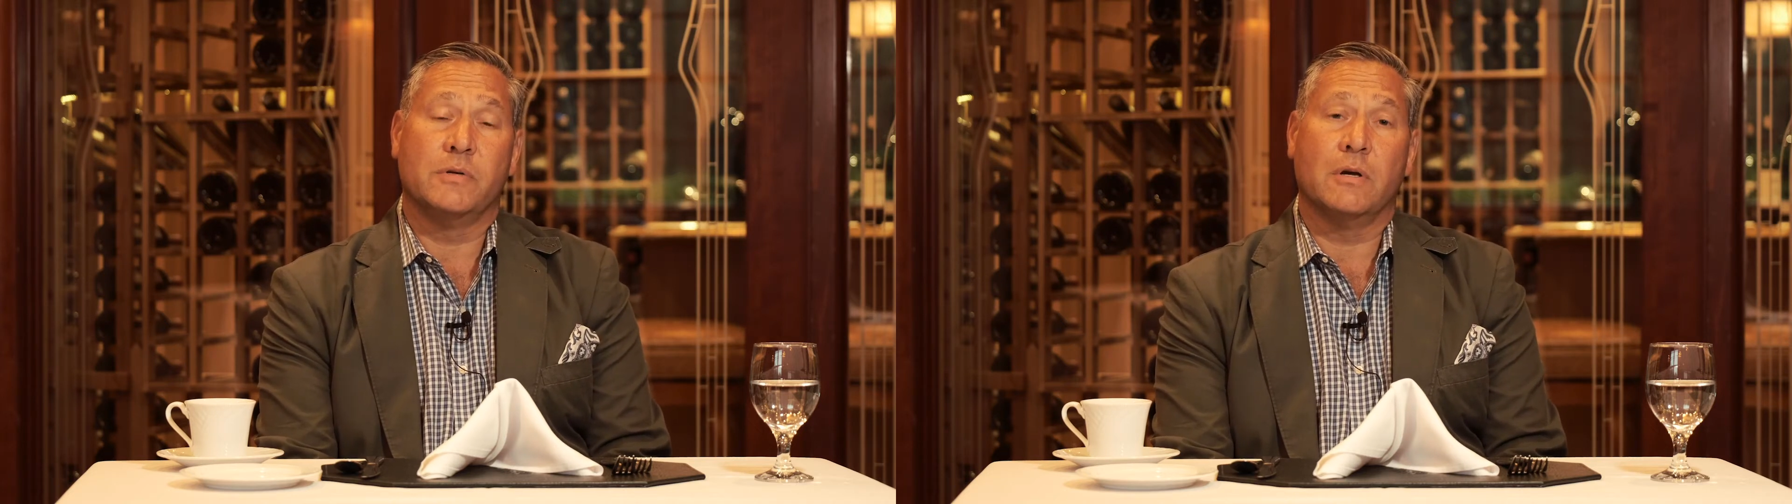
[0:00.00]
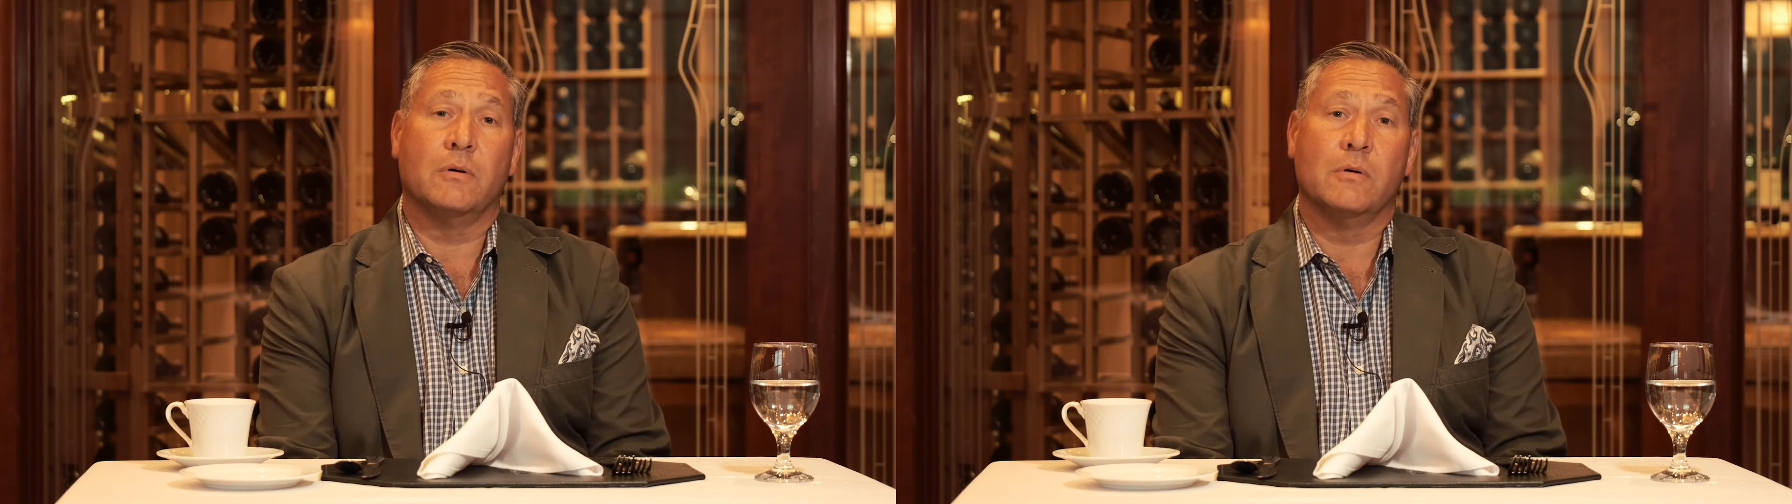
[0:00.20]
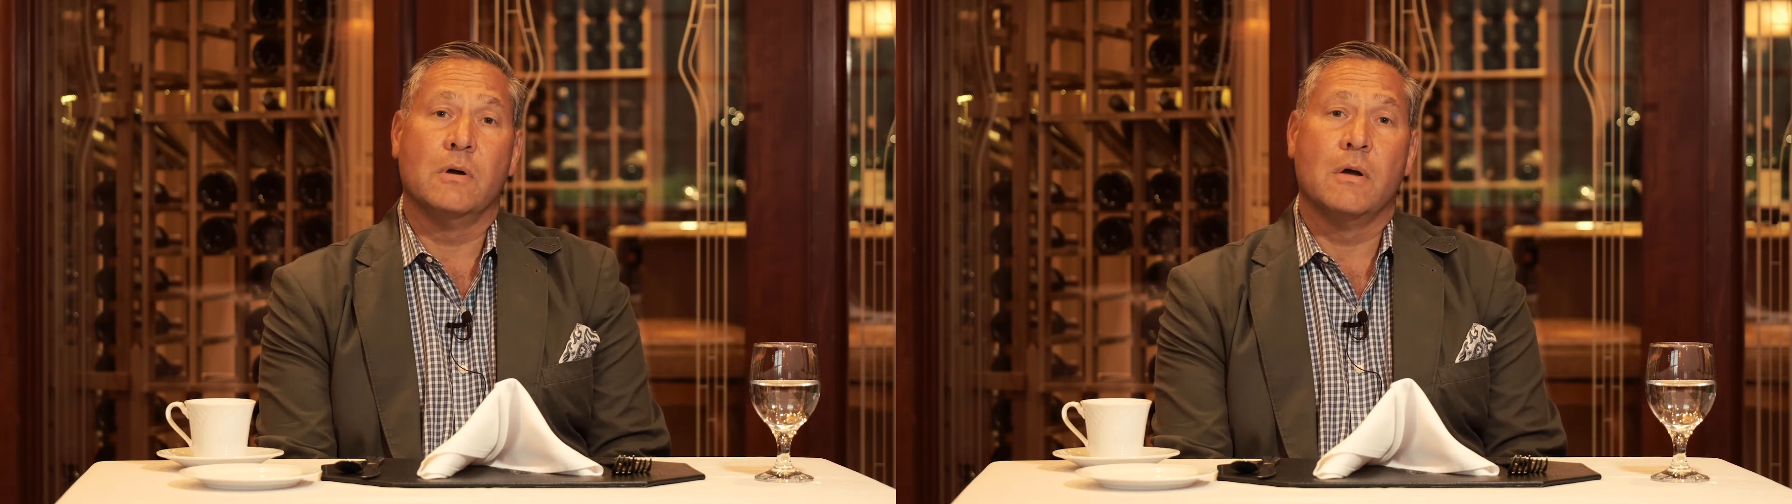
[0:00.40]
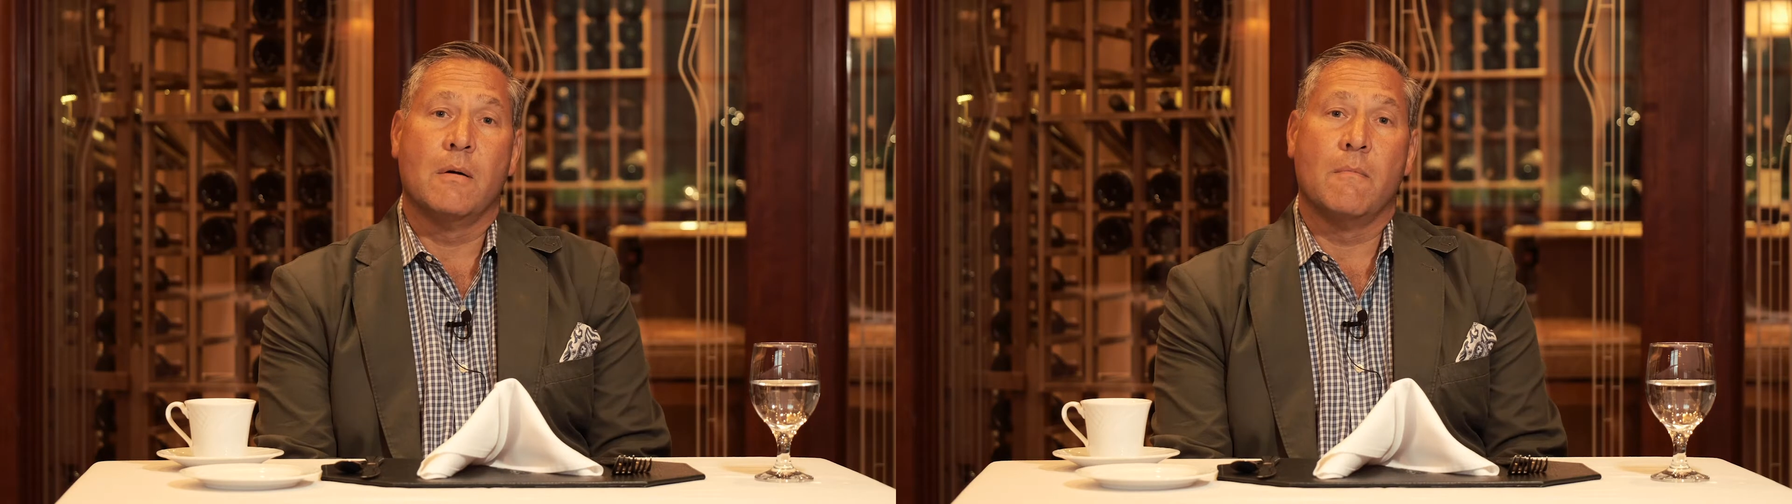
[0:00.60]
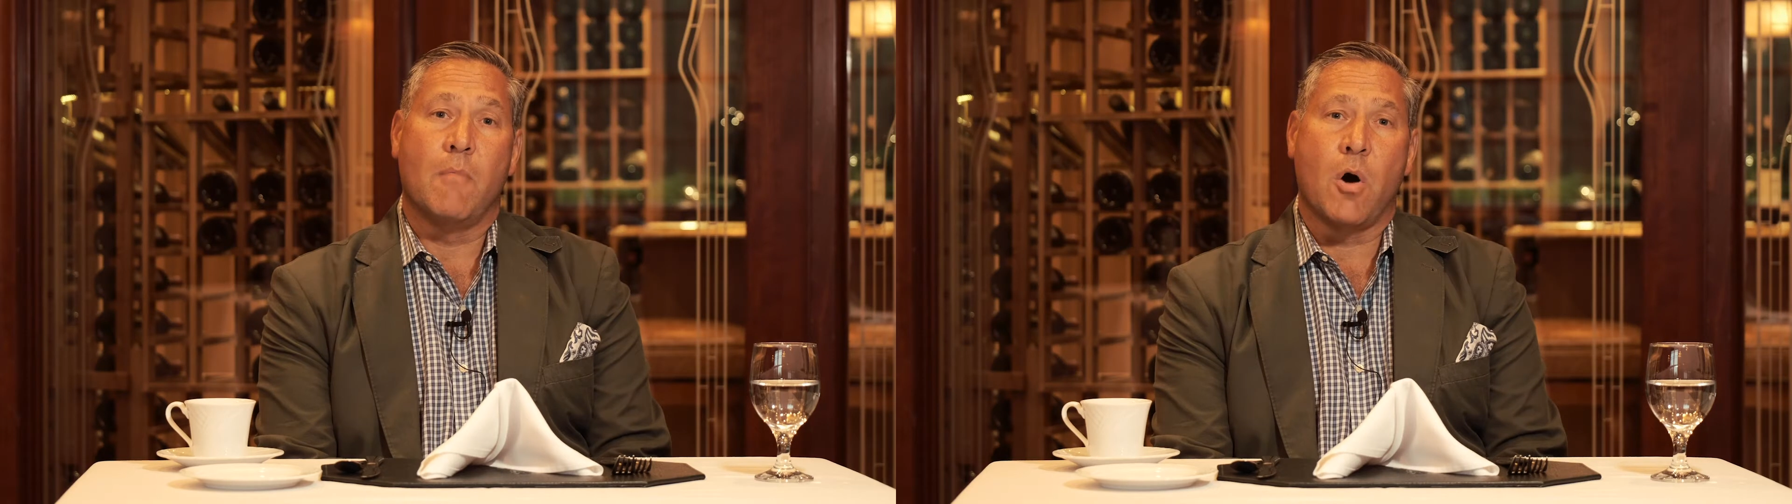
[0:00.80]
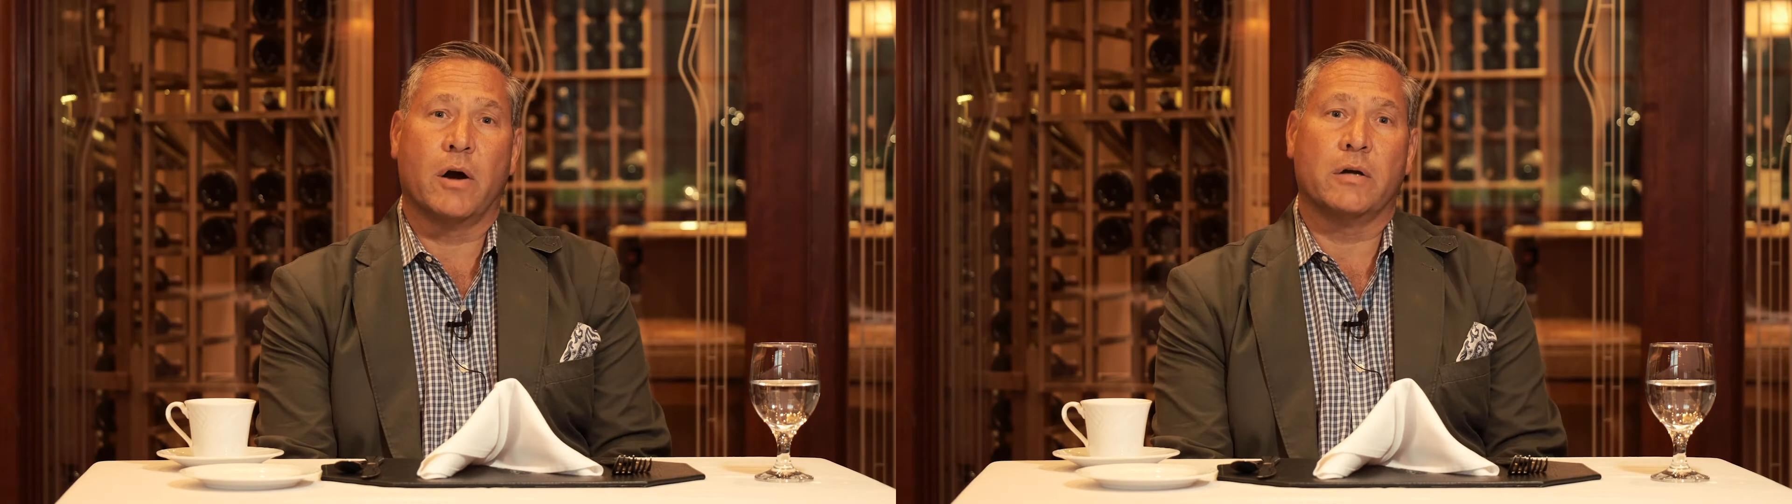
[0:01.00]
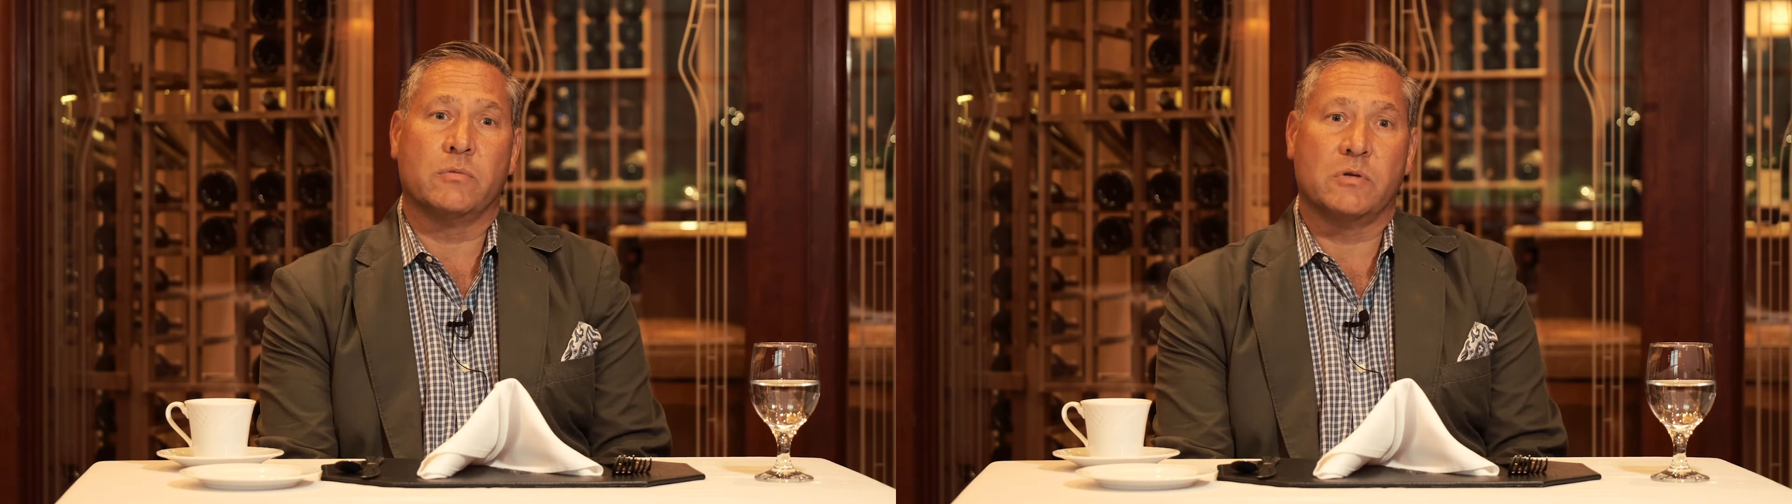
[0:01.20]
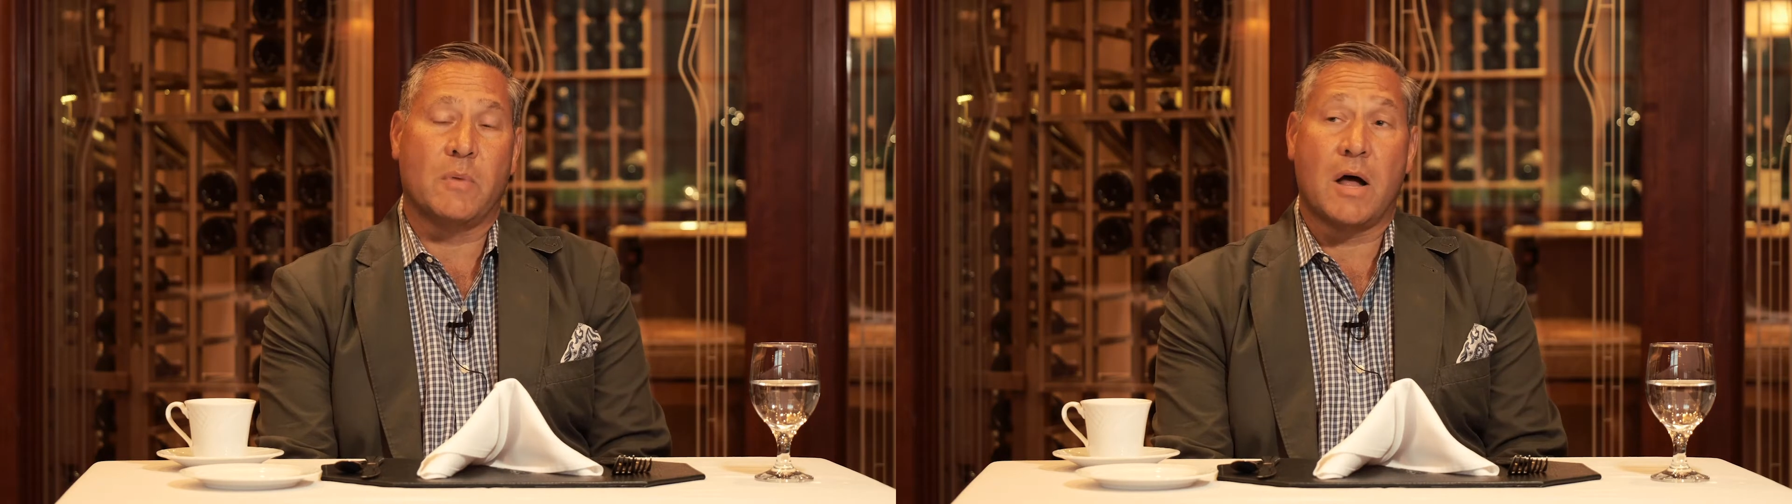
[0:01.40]
So Mark is
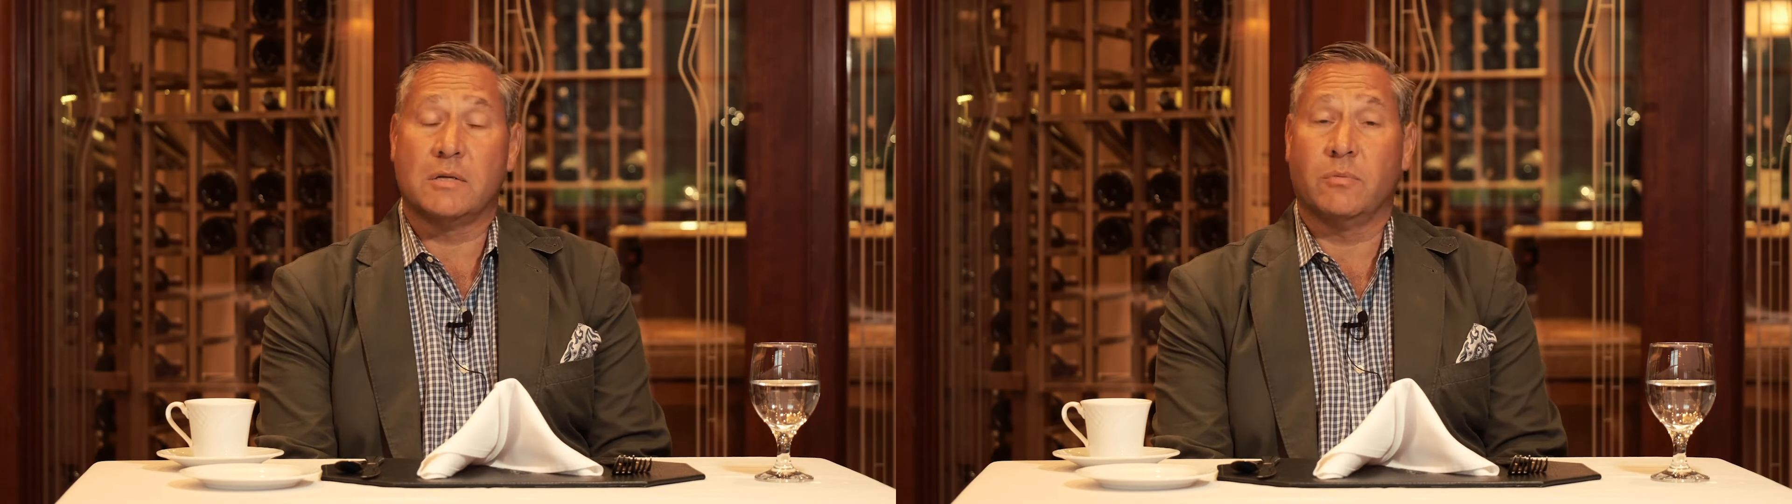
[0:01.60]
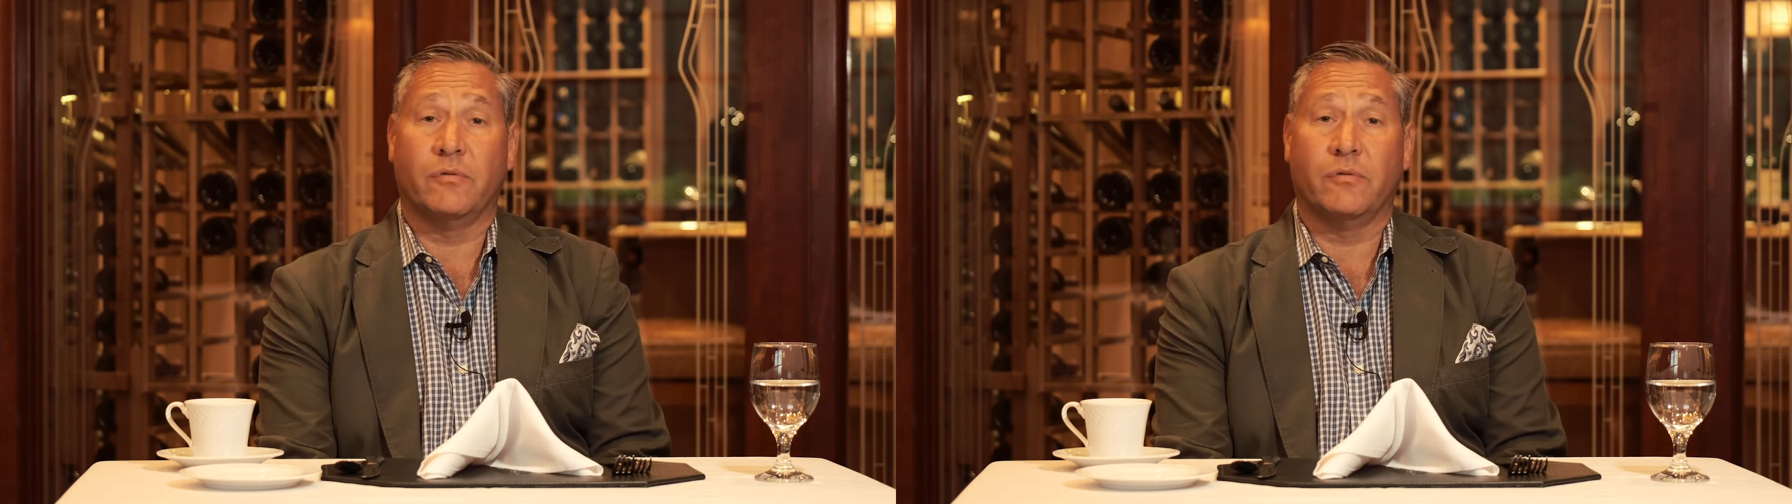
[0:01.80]
responsible